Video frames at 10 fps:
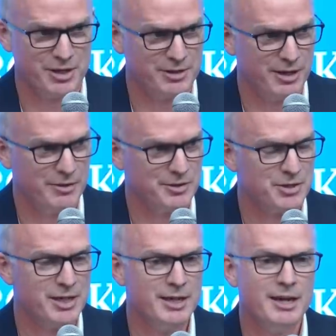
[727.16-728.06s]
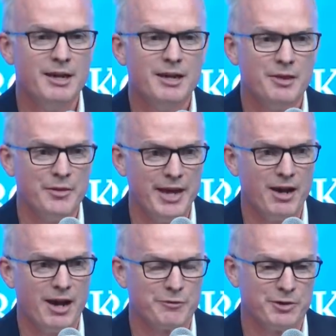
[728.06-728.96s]
Charter, others, they
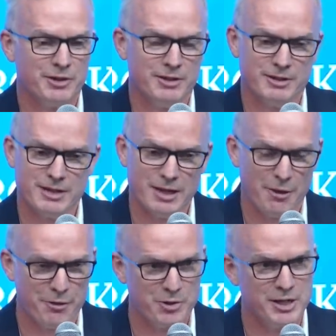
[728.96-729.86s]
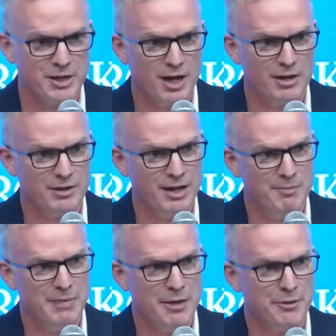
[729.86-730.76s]
offer a $30
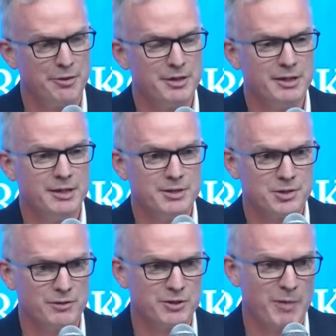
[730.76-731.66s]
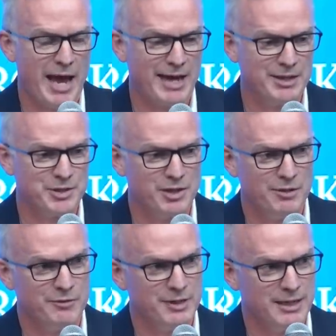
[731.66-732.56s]
a month service package
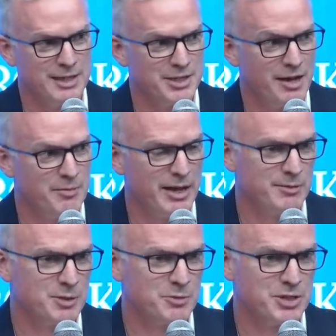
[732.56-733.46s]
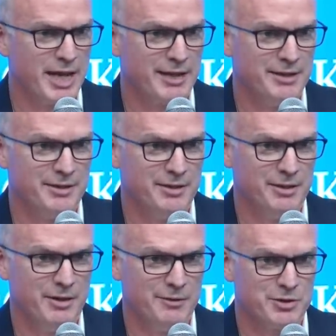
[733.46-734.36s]
of at least 100 megabits per second
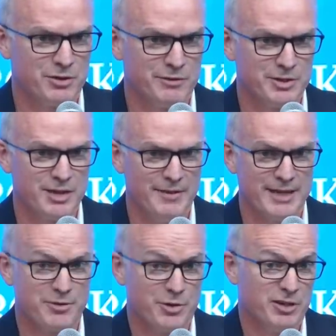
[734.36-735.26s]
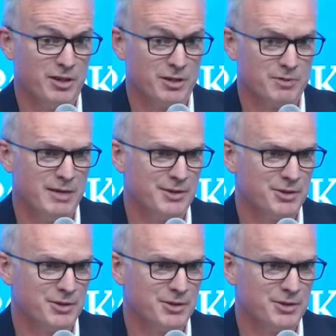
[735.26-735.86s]
of service, and that's $30 a month.